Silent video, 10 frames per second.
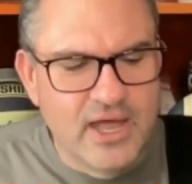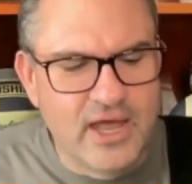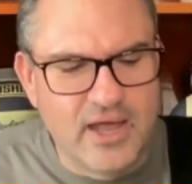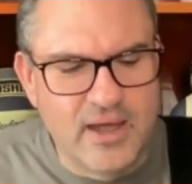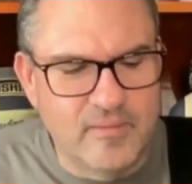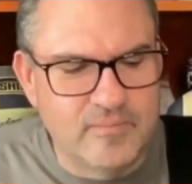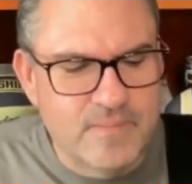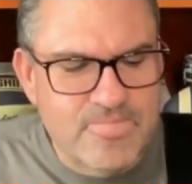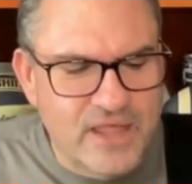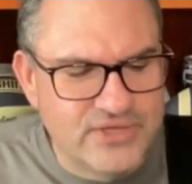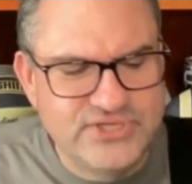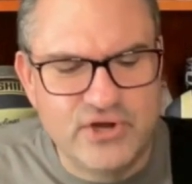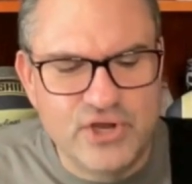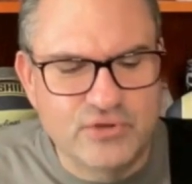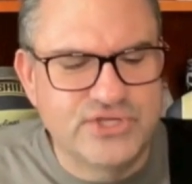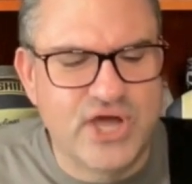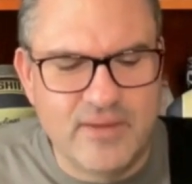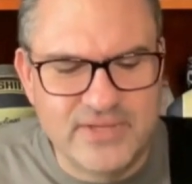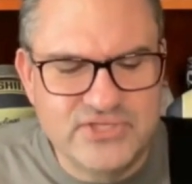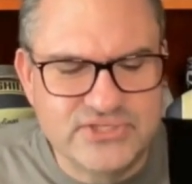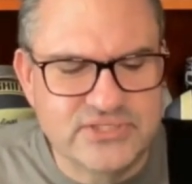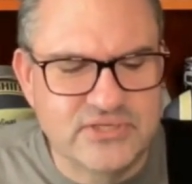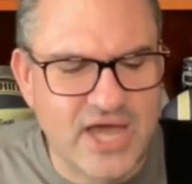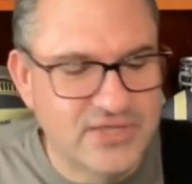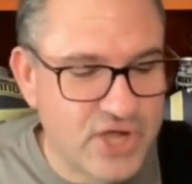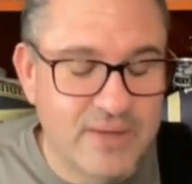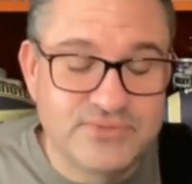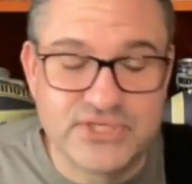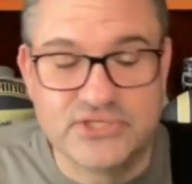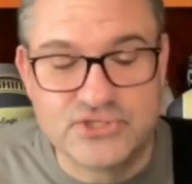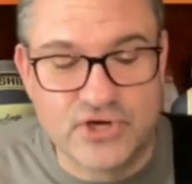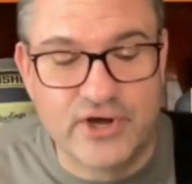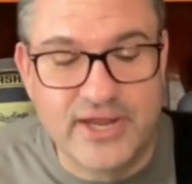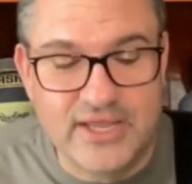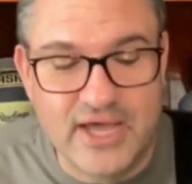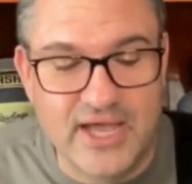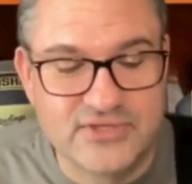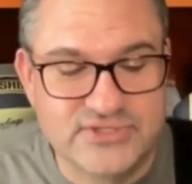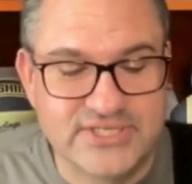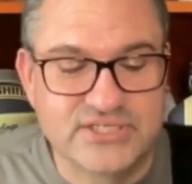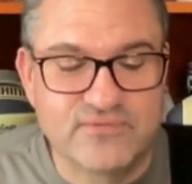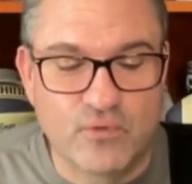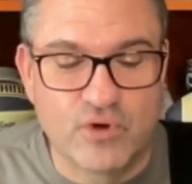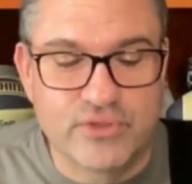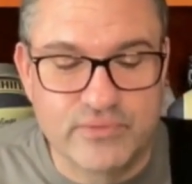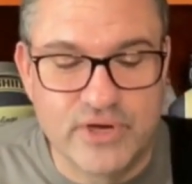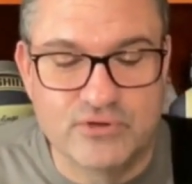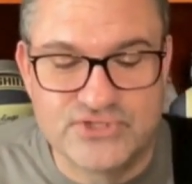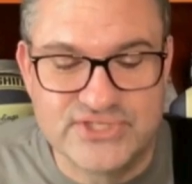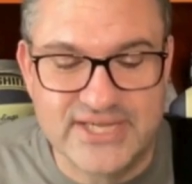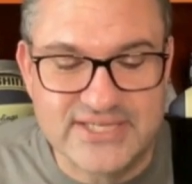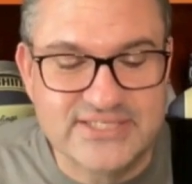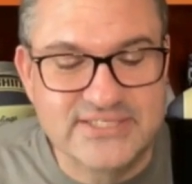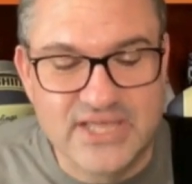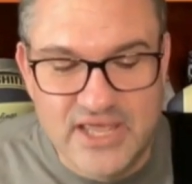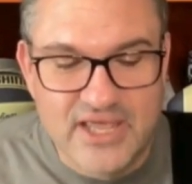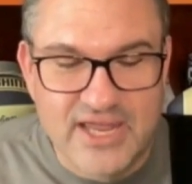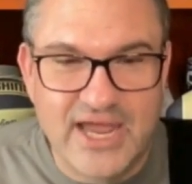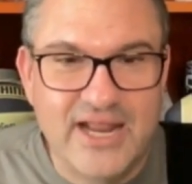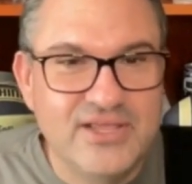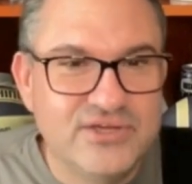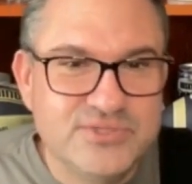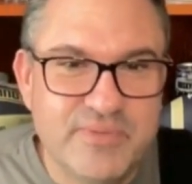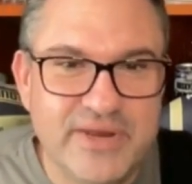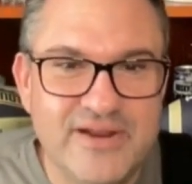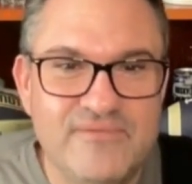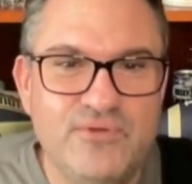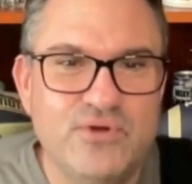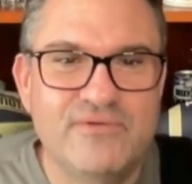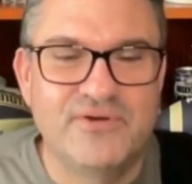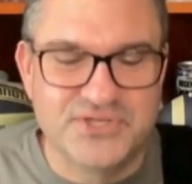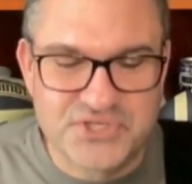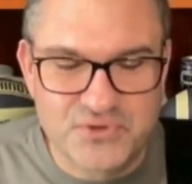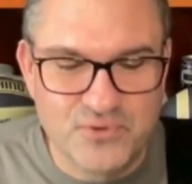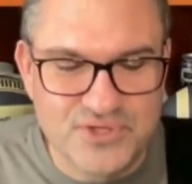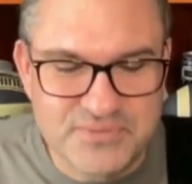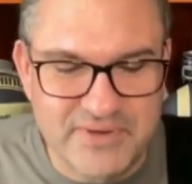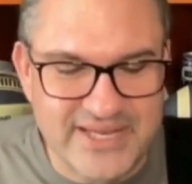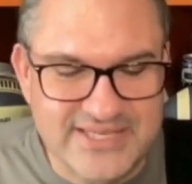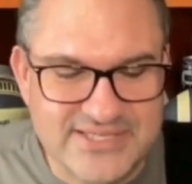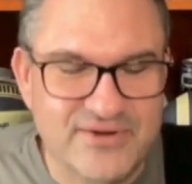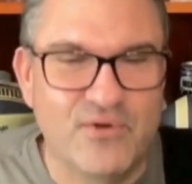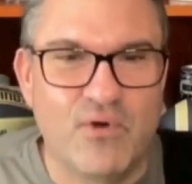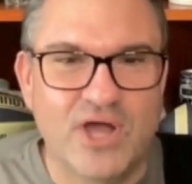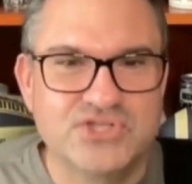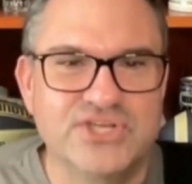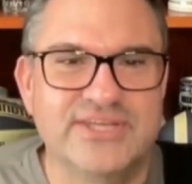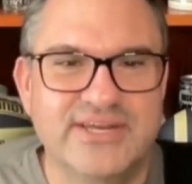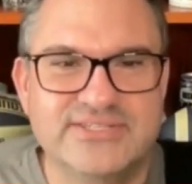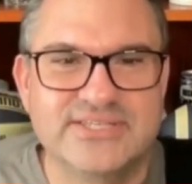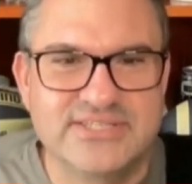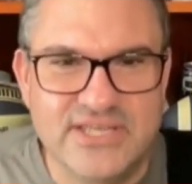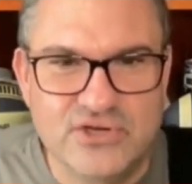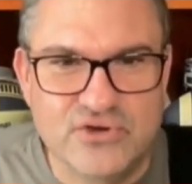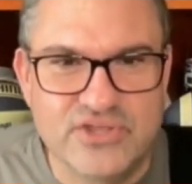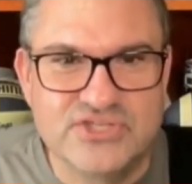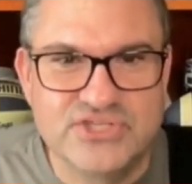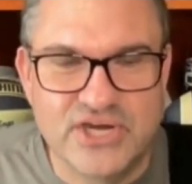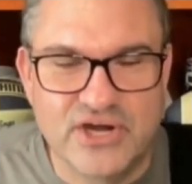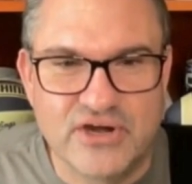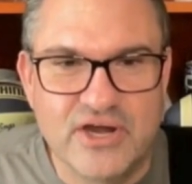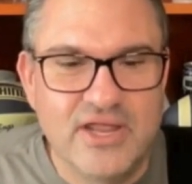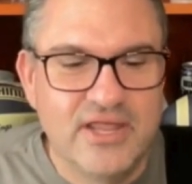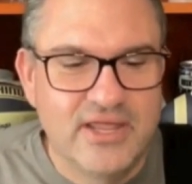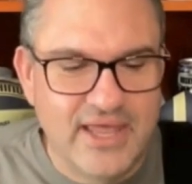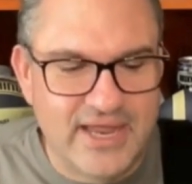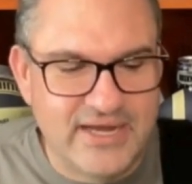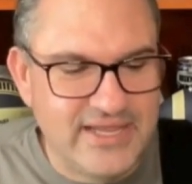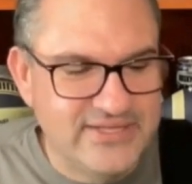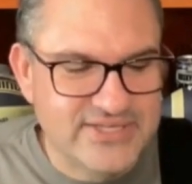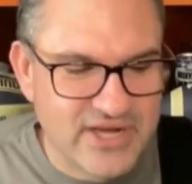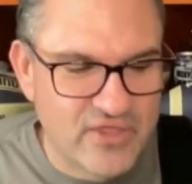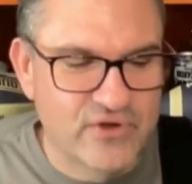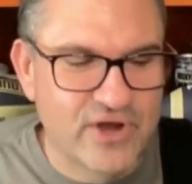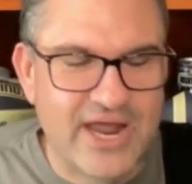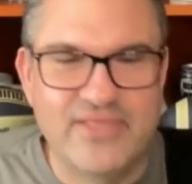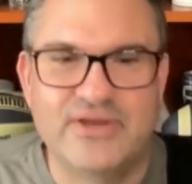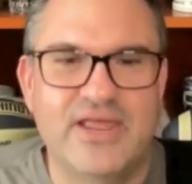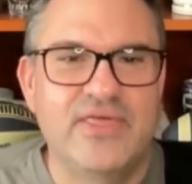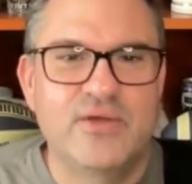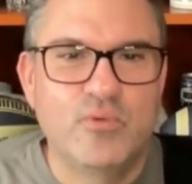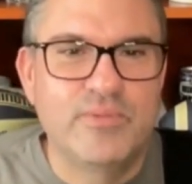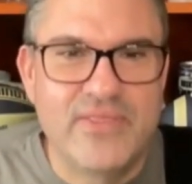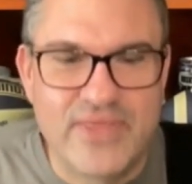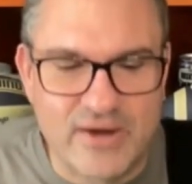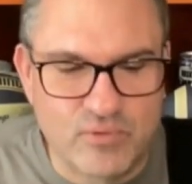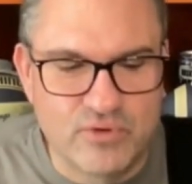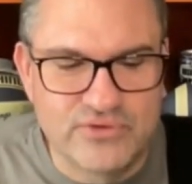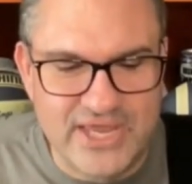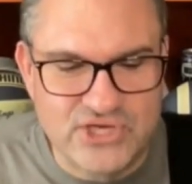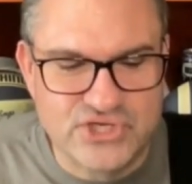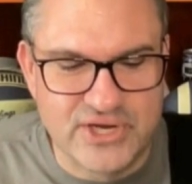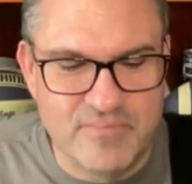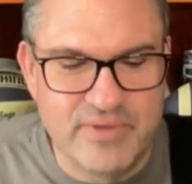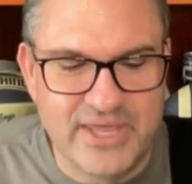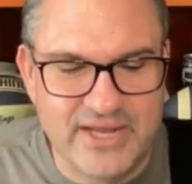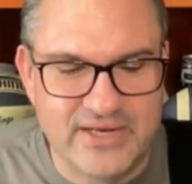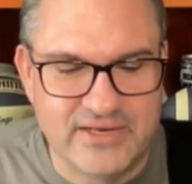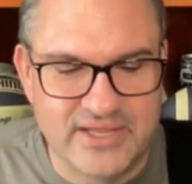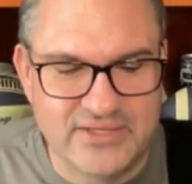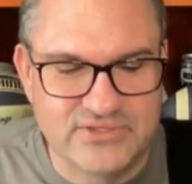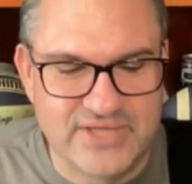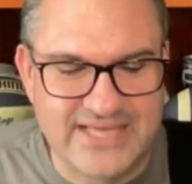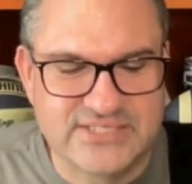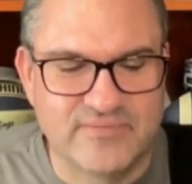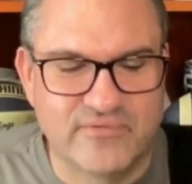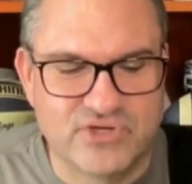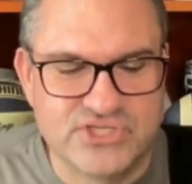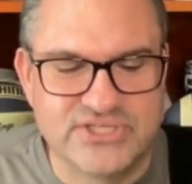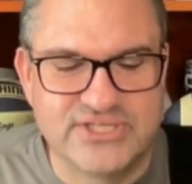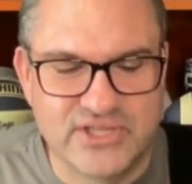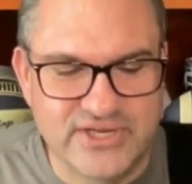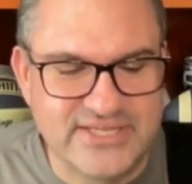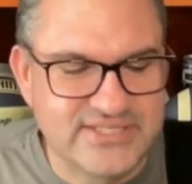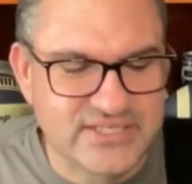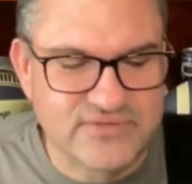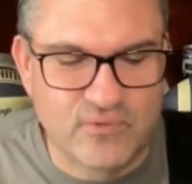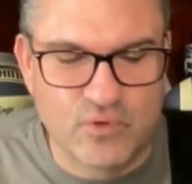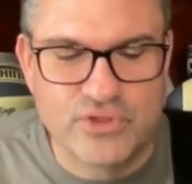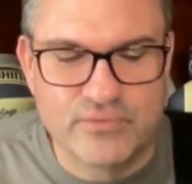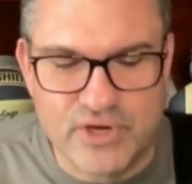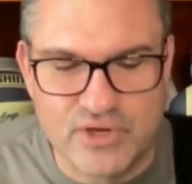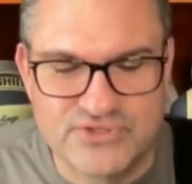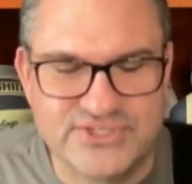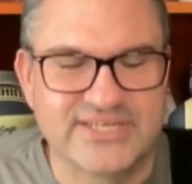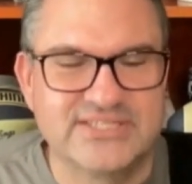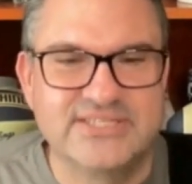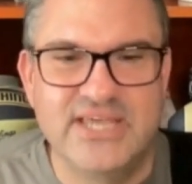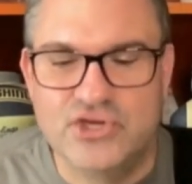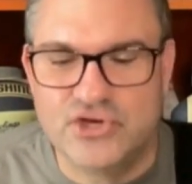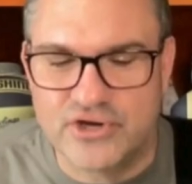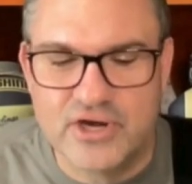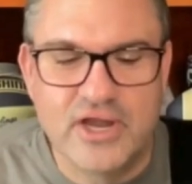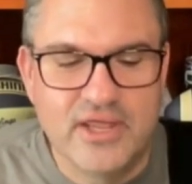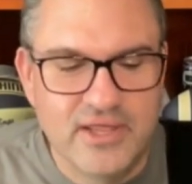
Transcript: Ontario Thompson, 6'4", 306. Kind of, has been at a few different schools, but he's here at Washington as a senior this year. And he's another guy that I think will be in that rotation a bit and has some versatility, 6'4", 306 senior.